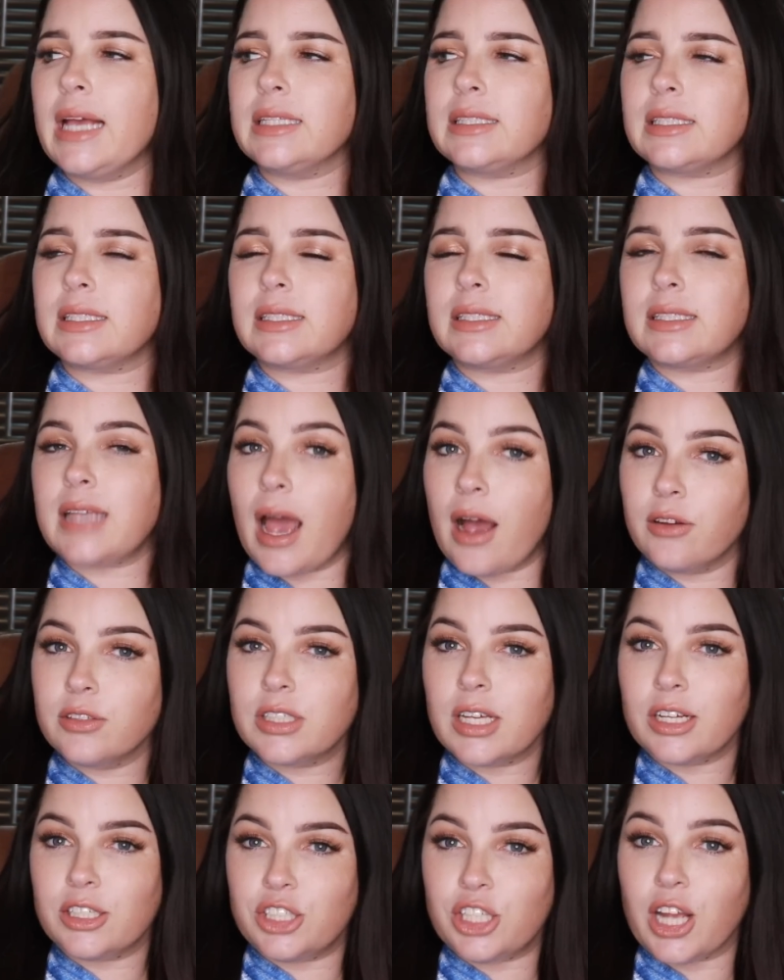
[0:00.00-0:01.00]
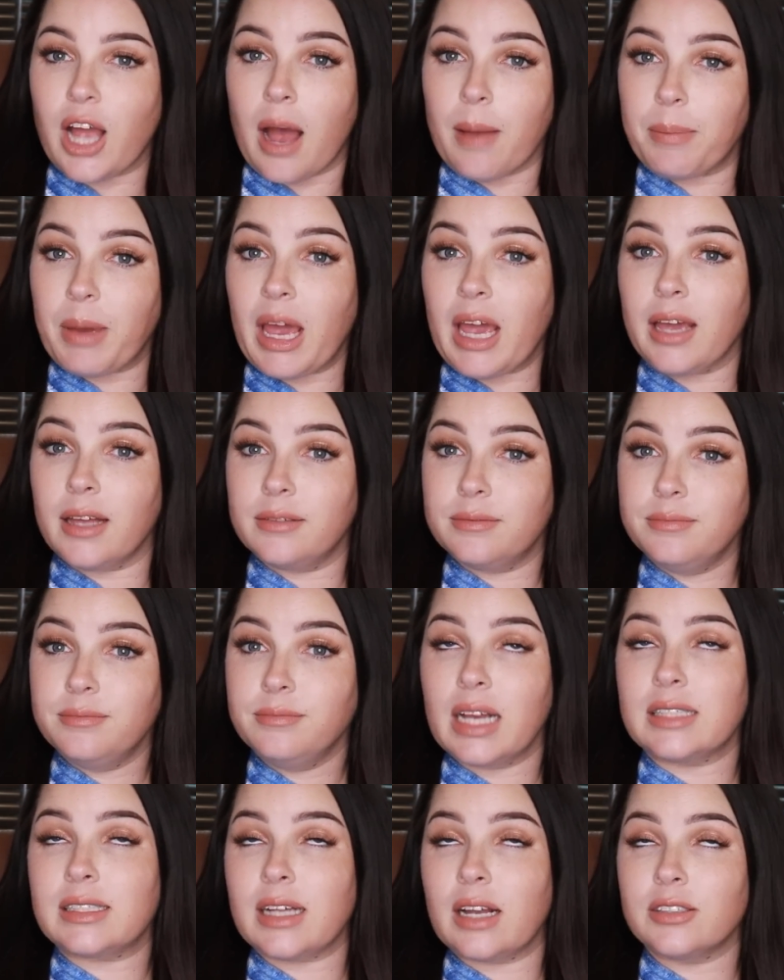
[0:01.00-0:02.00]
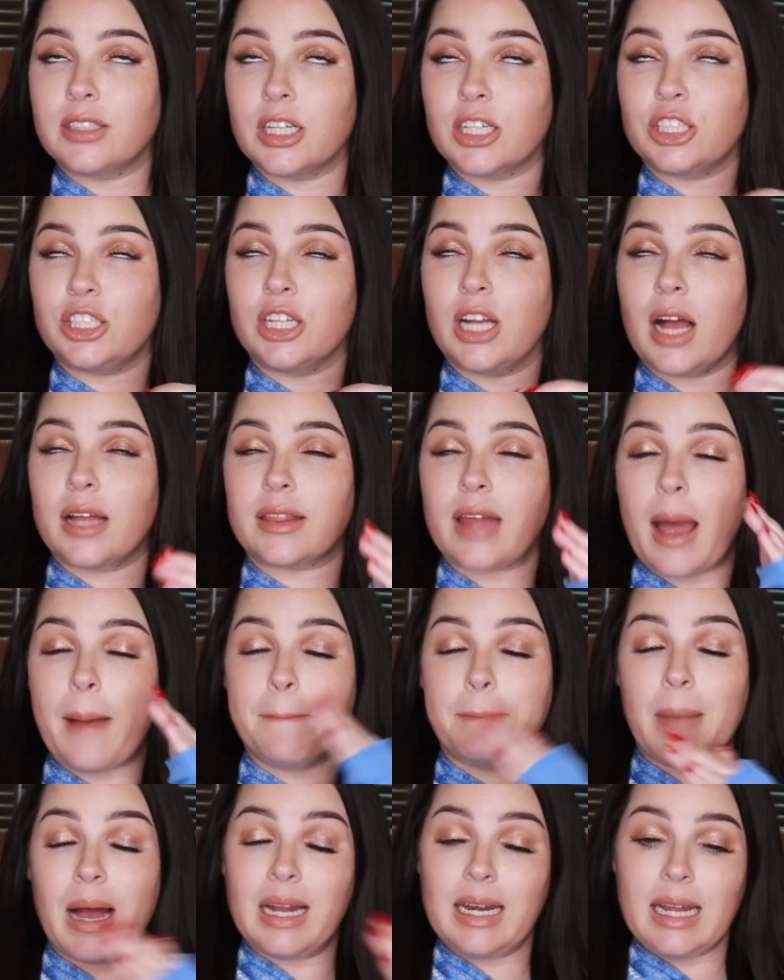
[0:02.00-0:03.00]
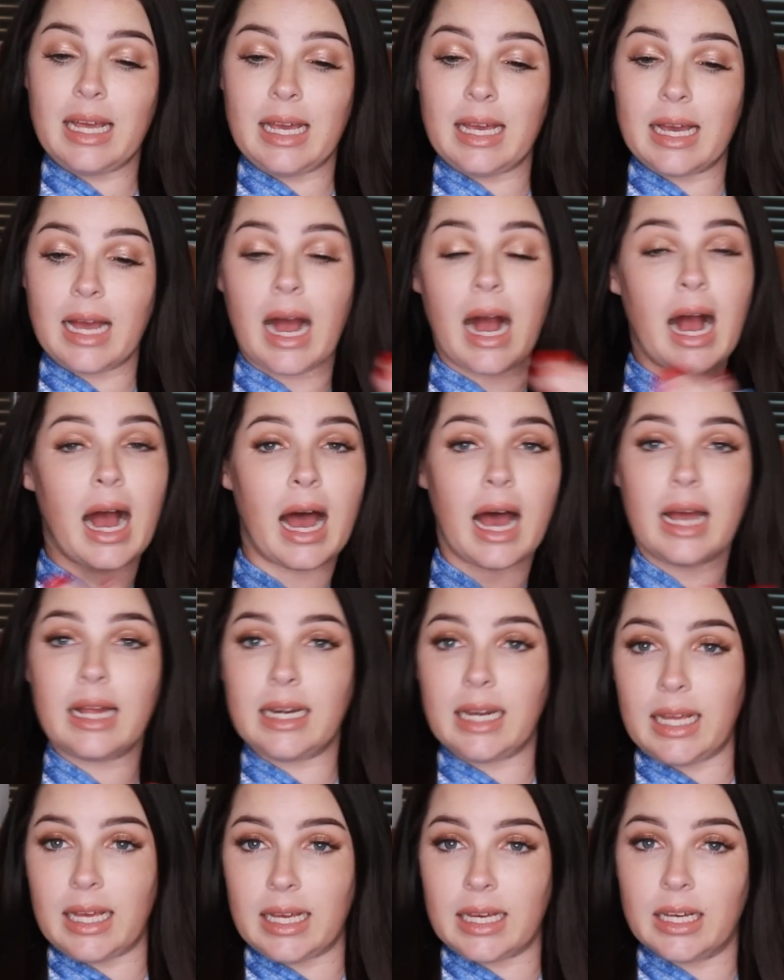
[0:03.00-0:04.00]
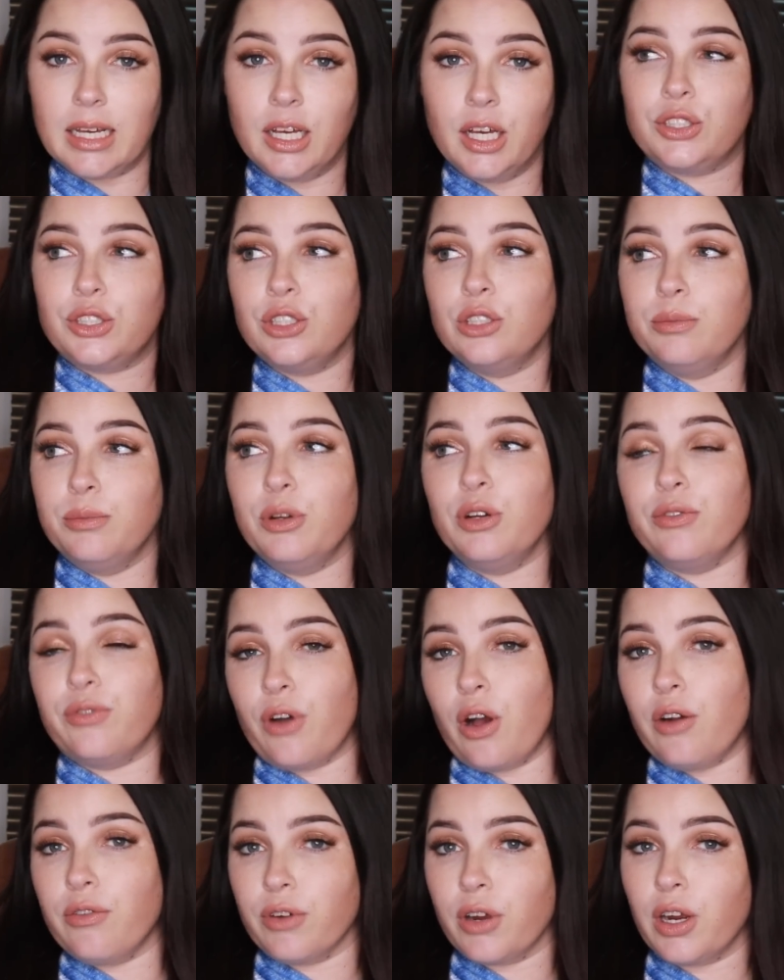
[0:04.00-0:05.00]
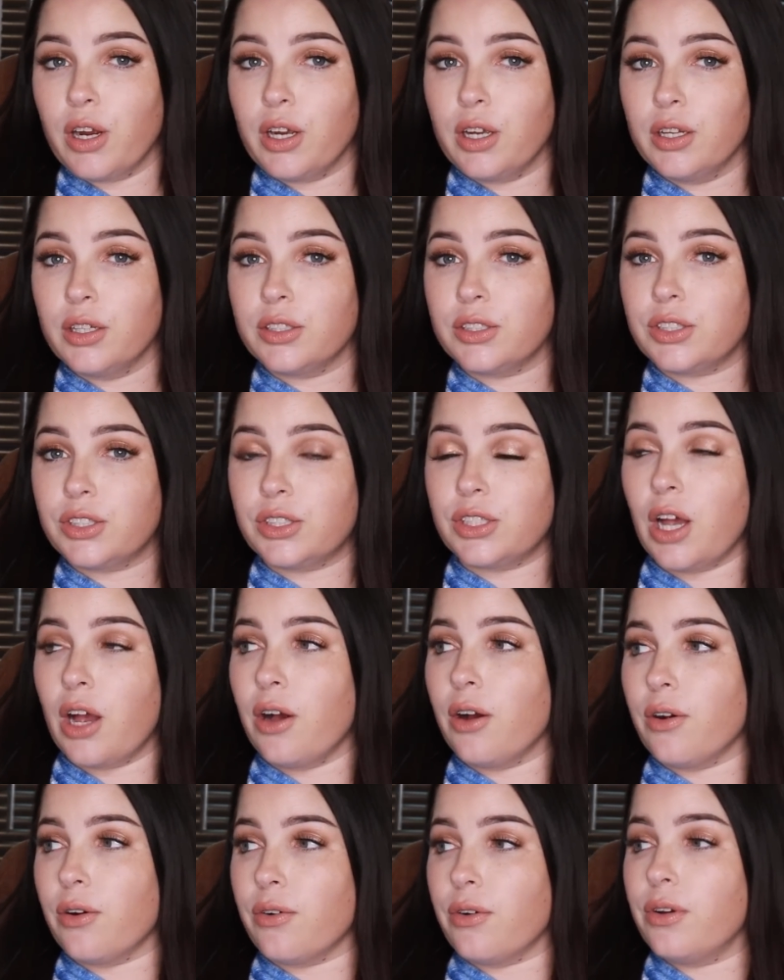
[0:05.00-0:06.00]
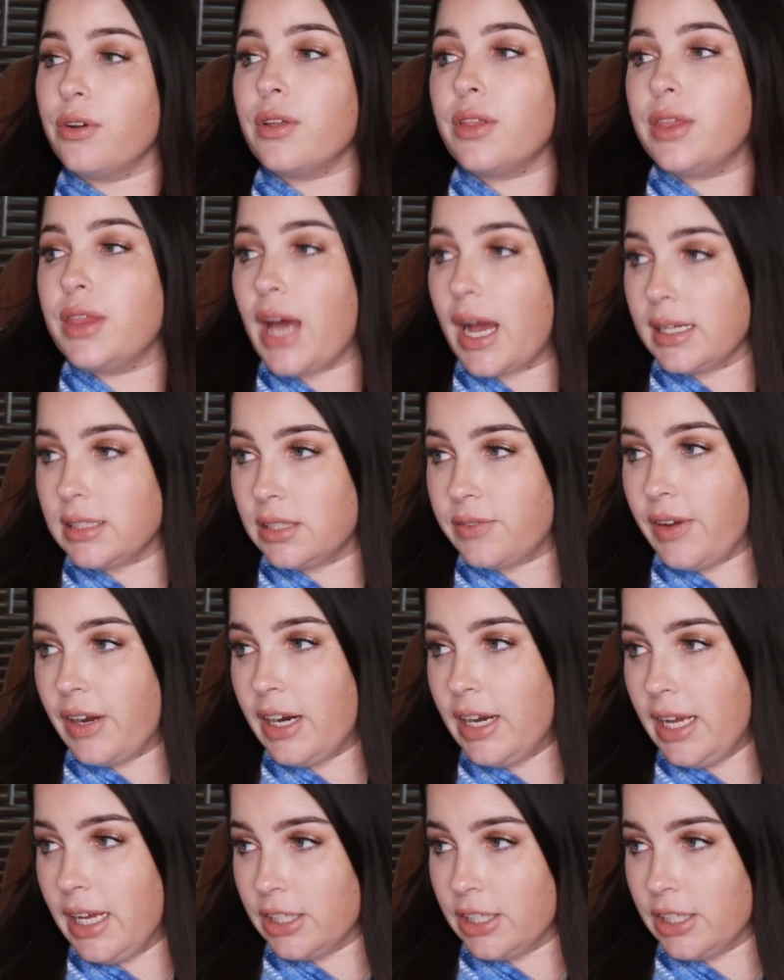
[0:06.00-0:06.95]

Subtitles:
It sounds like she got paid. It sounds like she got that money, honey, to move over. So that's very